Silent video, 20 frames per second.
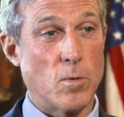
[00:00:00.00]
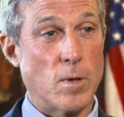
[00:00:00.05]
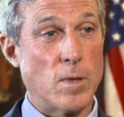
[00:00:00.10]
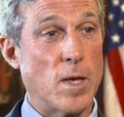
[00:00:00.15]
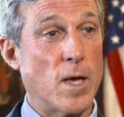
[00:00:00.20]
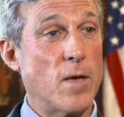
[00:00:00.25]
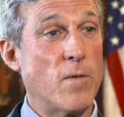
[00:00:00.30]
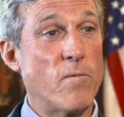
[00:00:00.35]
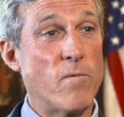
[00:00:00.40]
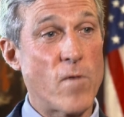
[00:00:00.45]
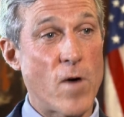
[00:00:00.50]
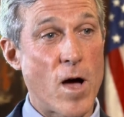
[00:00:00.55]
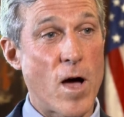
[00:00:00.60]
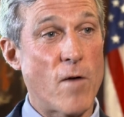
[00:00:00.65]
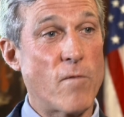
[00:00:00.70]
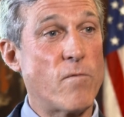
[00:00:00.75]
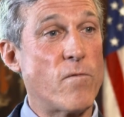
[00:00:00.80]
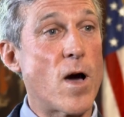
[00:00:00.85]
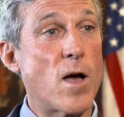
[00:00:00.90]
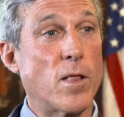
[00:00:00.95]
and they
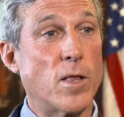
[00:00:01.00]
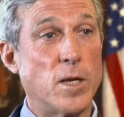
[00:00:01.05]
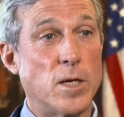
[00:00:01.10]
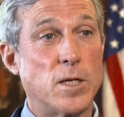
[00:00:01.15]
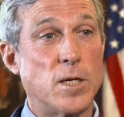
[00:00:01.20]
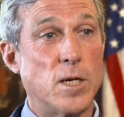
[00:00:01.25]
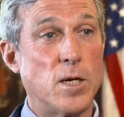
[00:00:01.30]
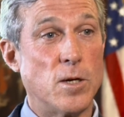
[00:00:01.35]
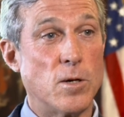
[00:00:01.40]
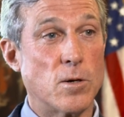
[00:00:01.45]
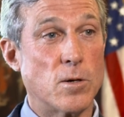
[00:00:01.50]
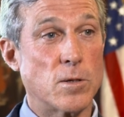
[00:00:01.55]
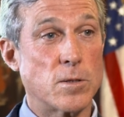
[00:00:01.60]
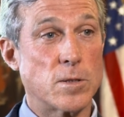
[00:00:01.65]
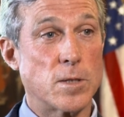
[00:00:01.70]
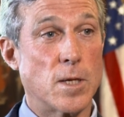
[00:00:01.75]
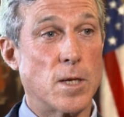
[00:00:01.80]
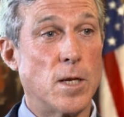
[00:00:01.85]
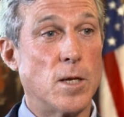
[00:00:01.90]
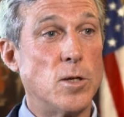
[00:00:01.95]
involve
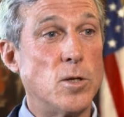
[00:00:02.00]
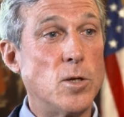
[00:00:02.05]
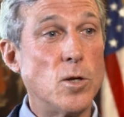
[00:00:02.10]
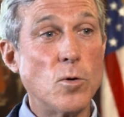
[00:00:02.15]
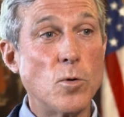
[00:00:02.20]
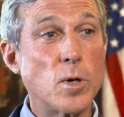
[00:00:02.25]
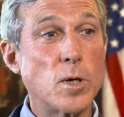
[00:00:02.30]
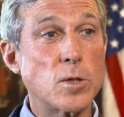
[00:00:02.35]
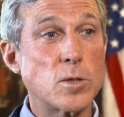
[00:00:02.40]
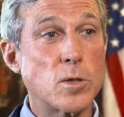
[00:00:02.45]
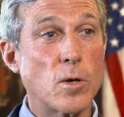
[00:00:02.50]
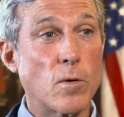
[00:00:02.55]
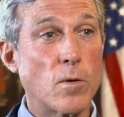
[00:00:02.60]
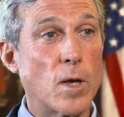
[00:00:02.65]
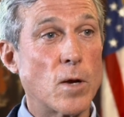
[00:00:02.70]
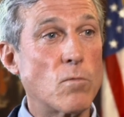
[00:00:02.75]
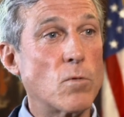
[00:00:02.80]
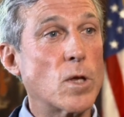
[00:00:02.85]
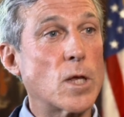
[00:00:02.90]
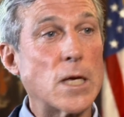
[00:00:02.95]
volunteers, and in doing so,
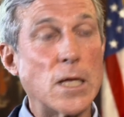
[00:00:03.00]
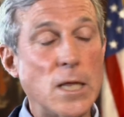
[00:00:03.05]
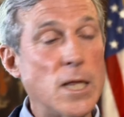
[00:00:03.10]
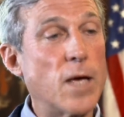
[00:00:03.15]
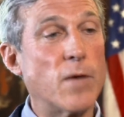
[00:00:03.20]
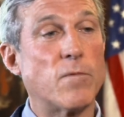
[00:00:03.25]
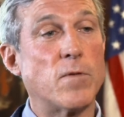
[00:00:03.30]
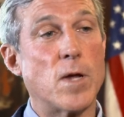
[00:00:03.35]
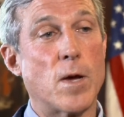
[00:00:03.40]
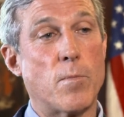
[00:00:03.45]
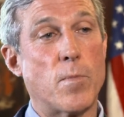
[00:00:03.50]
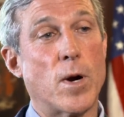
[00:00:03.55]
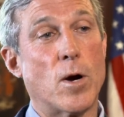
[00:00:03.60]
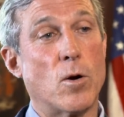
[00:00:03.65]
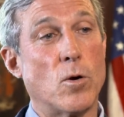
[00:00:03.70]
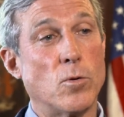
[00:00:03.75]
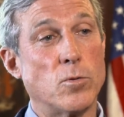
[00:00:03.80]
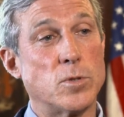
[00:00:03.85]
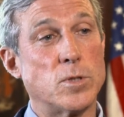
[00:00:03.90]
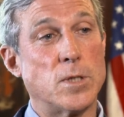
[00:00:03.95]
they really lift up our
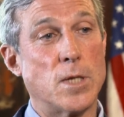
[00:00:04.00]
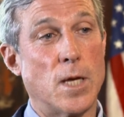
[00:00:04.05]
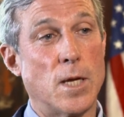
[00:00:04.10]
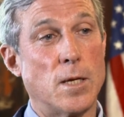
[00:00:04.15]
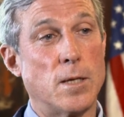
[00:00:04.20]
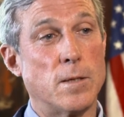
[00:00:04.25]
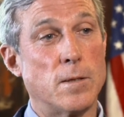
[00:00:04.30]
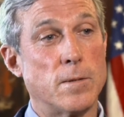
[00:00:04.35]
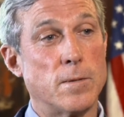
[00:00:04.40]
whole state.